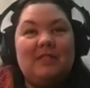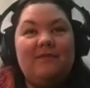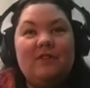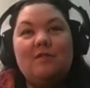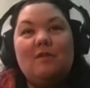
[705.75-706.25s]

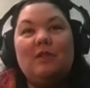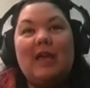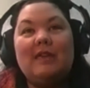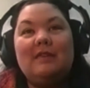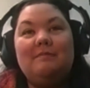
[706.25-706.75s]
If you
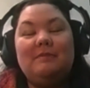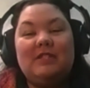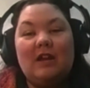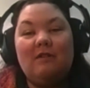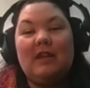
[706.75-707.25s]
like
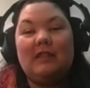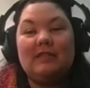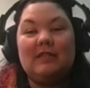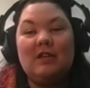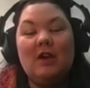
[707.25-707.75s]
generating
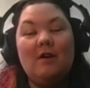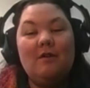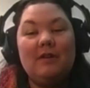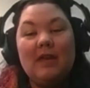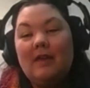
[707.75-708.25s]
this in
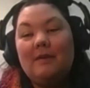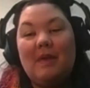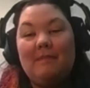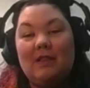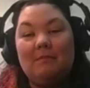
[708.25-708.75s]
code,
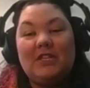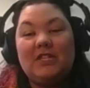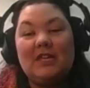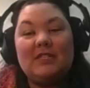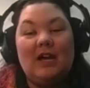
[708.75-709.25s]
maybe it'll be
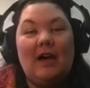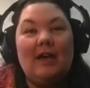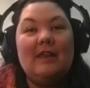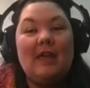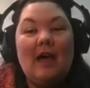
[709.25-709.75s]
JSON.